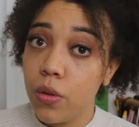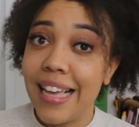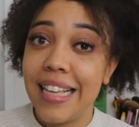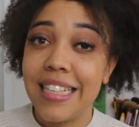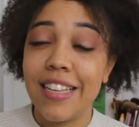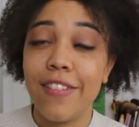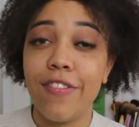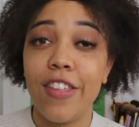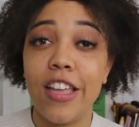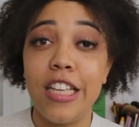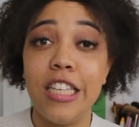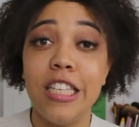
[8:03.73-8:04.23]
is
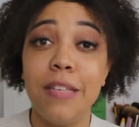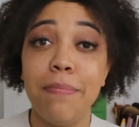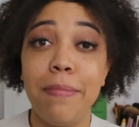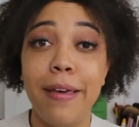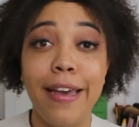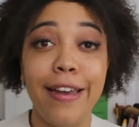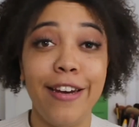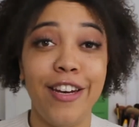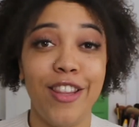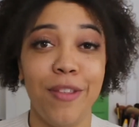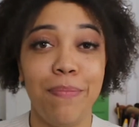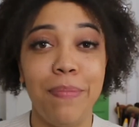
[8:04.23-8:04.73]
if they
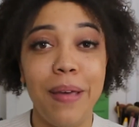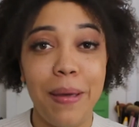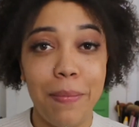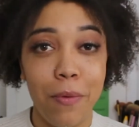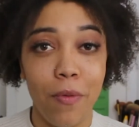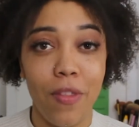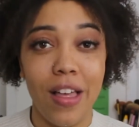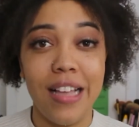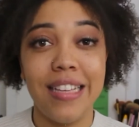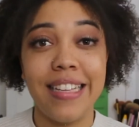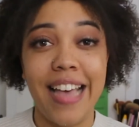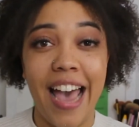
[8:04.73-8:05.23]
speak to the people
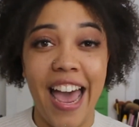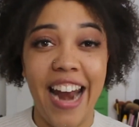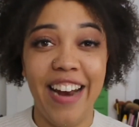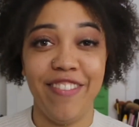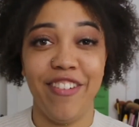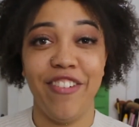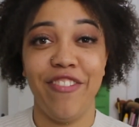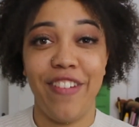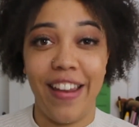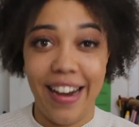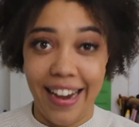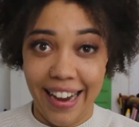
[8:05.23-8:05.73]
they're scared
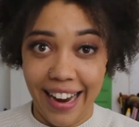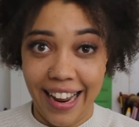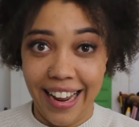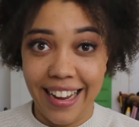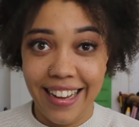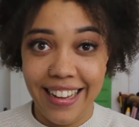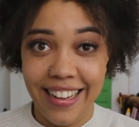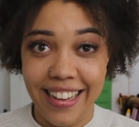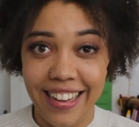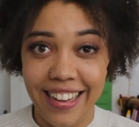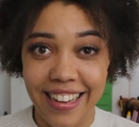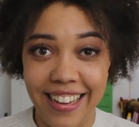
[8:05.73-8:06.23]
of offending.